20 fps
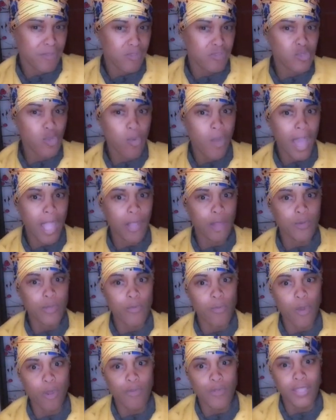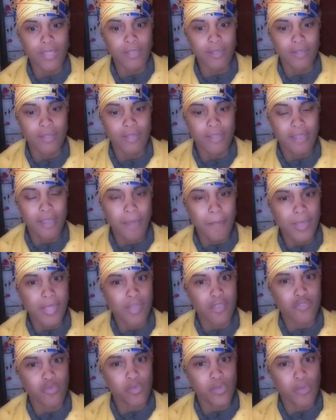So why are we worrying?
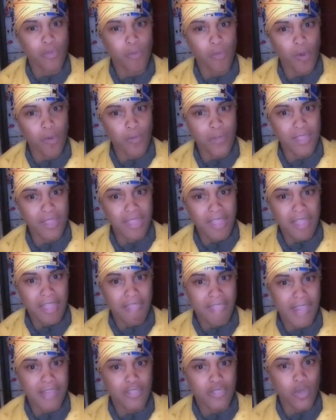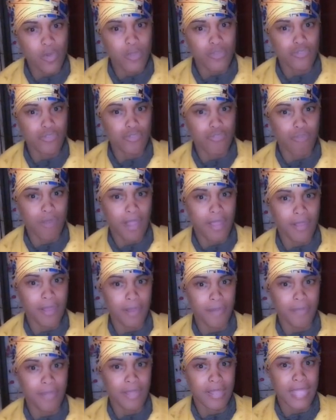Because we worry that it's going to dry
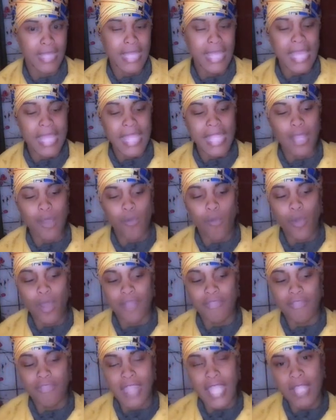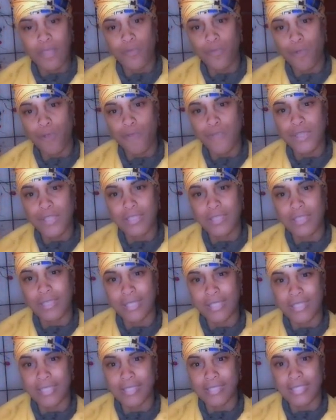up. And what that worrying
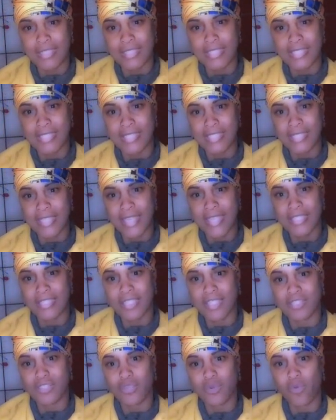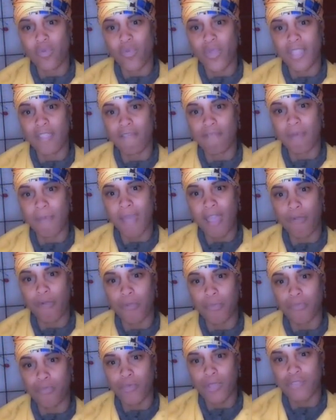does is it takes us away from
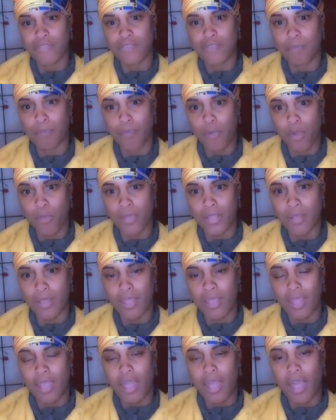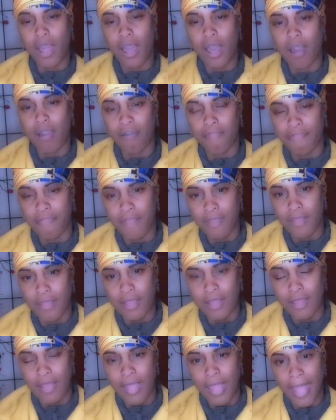our present moment of
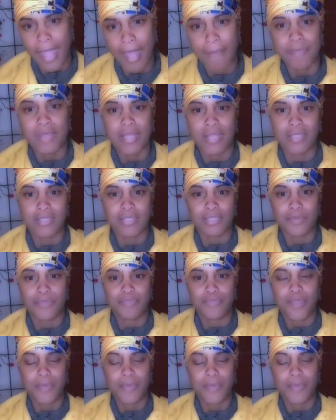happiness.